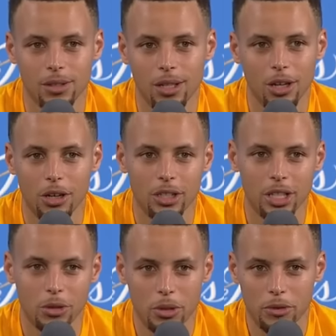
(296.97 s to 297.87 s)
all
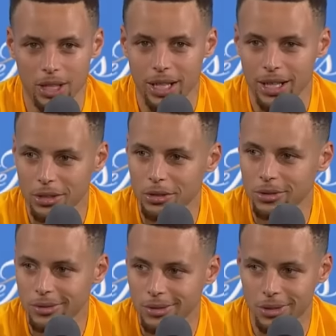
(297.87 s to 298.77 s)
year we've relied
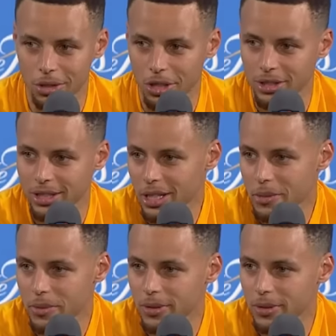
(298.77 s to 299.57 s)
on on our depth.